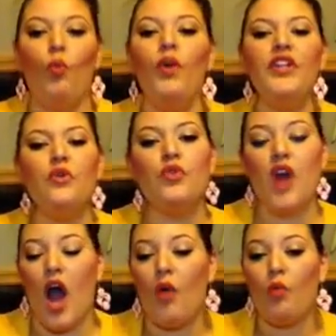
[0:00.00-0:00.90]
When you're
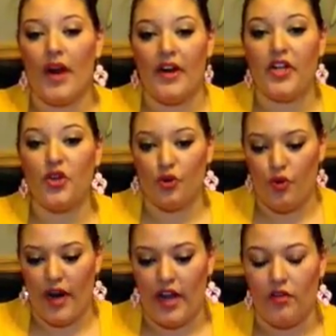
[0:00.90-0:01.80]
not wearing your
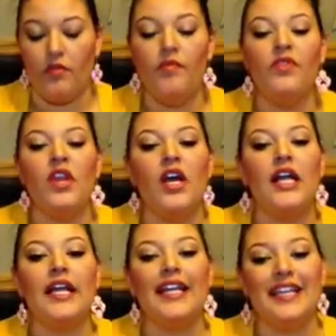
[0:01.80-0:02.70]
crown,
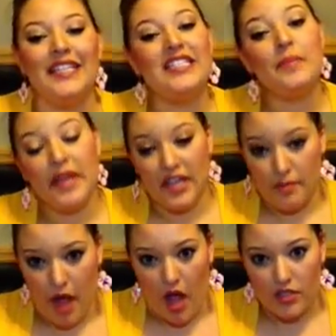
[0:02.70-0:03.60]
it needs to be in a
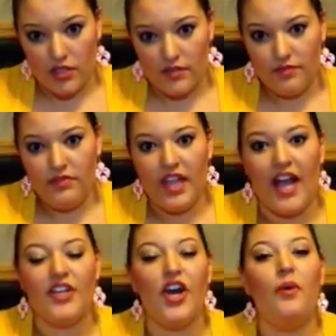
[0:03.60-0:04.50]
box.
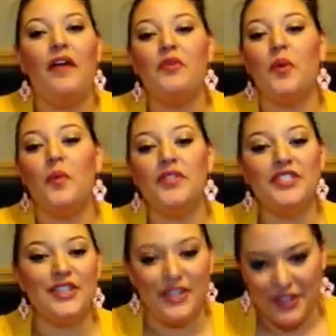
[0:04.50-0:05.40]
I know everyone
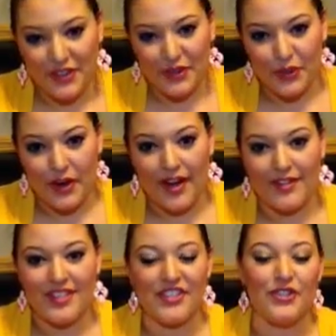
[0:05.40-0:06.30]
wants to look at their
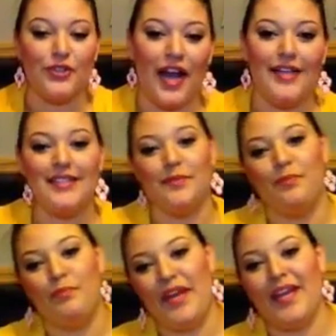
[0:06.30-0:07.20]
crowns because they're nice
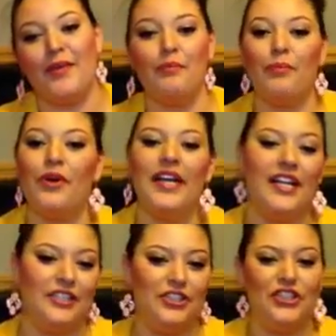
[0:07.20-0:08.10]
and big and
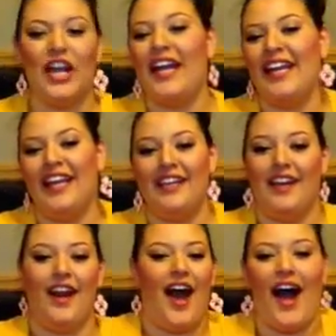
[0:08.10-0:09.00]
pretty and shiny,
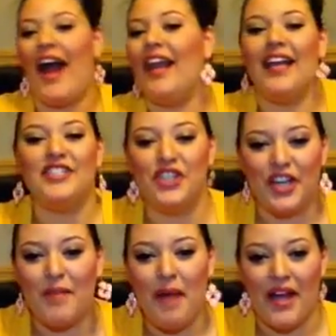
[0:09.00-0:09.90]
and I like to
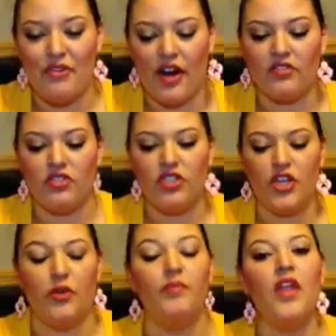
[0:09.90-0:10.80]
look at my crowns
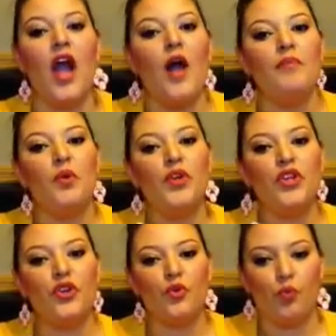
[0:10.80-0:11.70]
too. But when
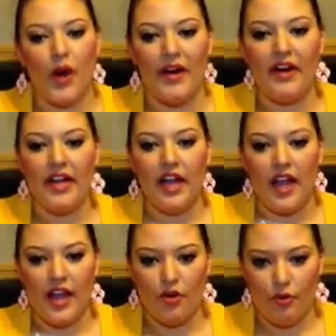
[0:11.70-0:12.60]
you're wearing
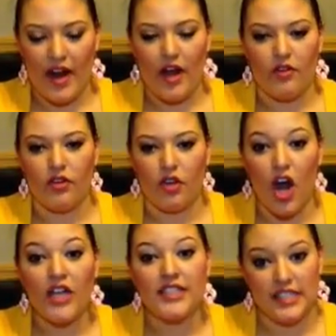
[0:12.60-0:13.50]
a crown
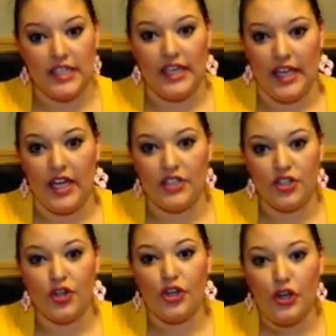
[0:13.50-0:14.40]
constantly
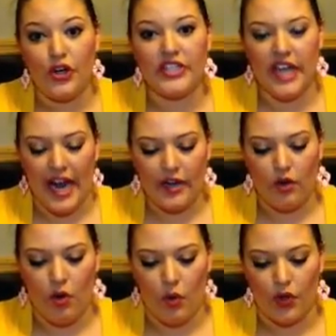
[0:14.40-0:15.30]
because you're a current
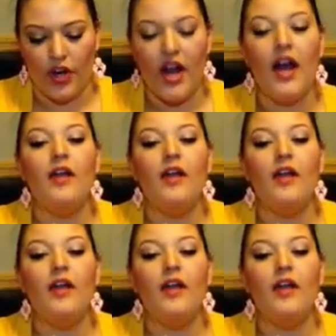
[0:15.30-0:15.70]
title holder,